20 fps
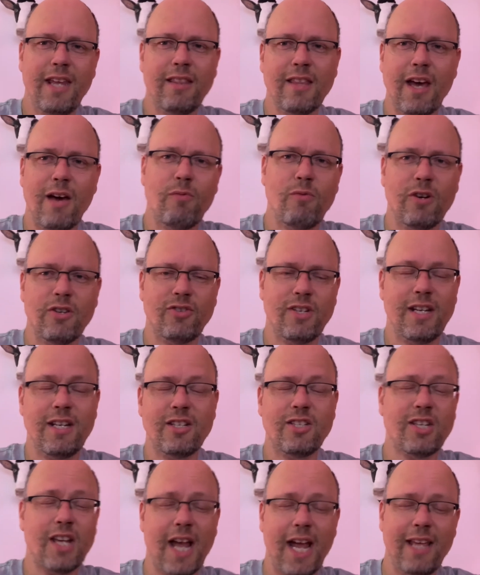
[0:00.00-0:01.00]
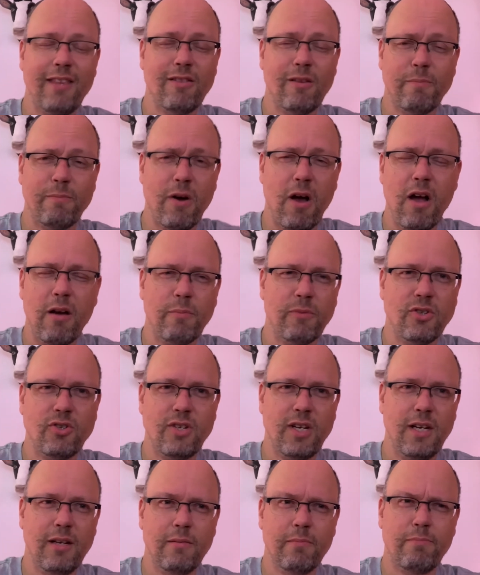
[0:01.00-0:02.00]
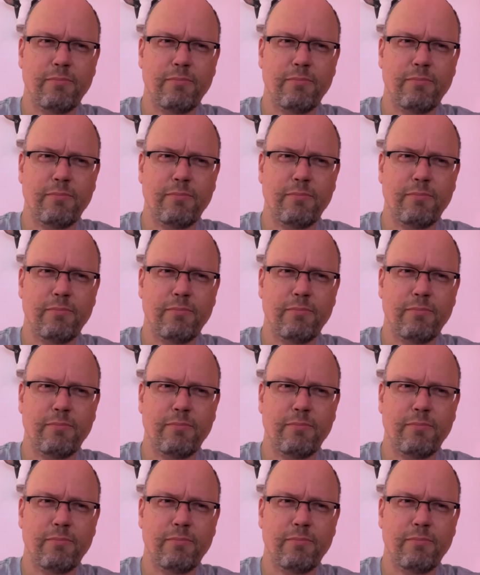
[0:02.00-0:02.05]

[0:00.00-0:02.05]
that was inside the Pong machine